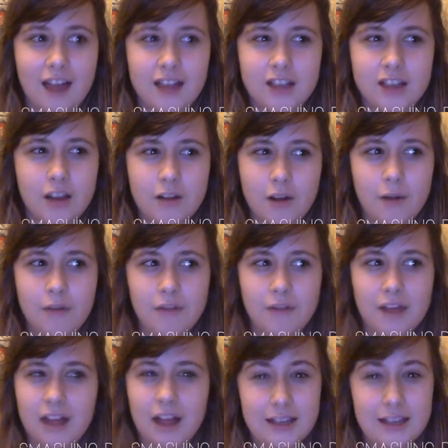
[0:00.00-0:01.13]
don't know if they're
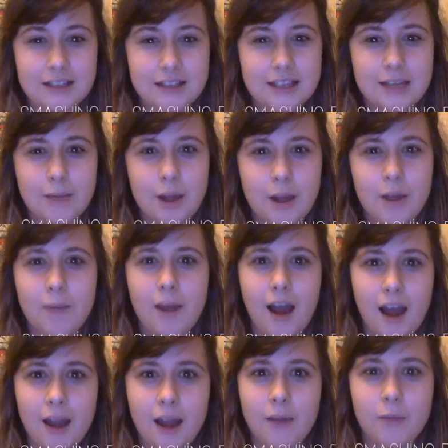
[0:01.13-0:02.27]
classed as emo, but
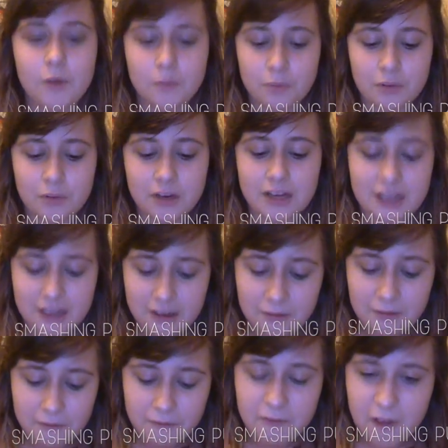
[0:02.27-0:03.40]
I would pretty
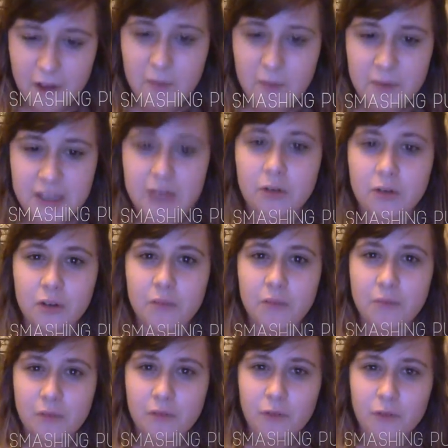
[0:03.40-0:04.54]
firmly call them
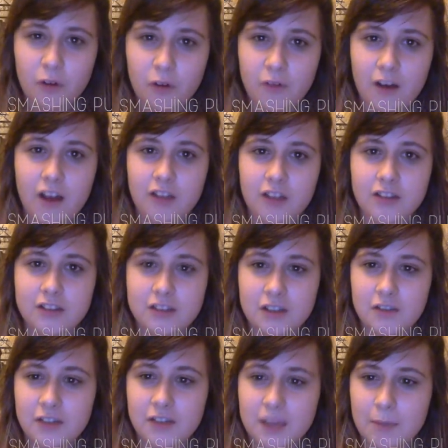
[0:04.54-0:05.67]
the forefathers
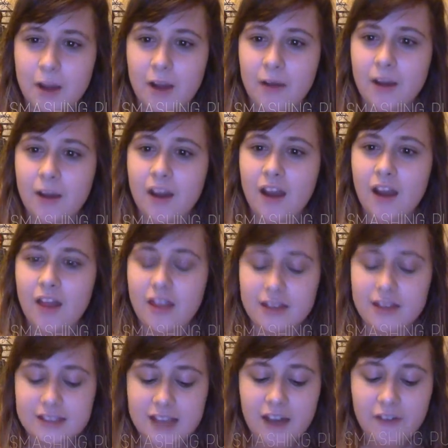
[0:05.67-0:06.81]
of emo. They
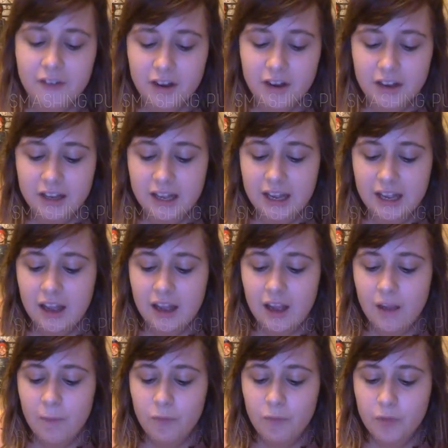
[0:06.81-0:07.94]
definitely
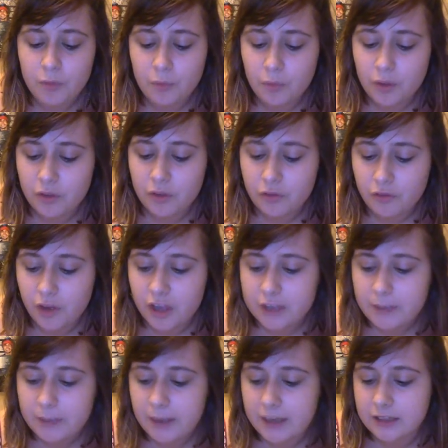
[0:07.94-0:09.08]
were the first
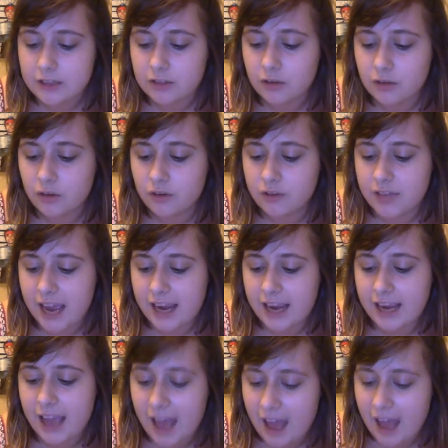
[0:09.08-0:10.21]
band to sort of take
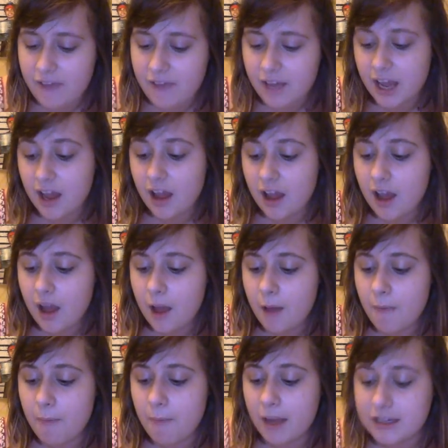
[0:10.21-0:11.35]
heavier
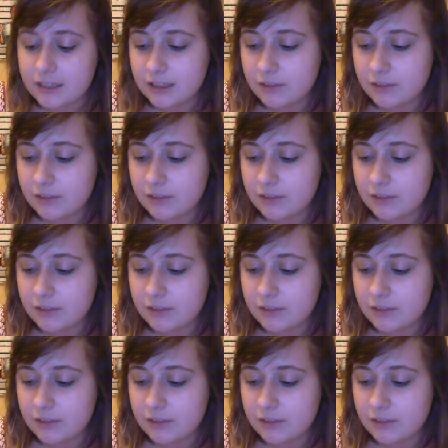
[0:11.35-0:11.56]
metal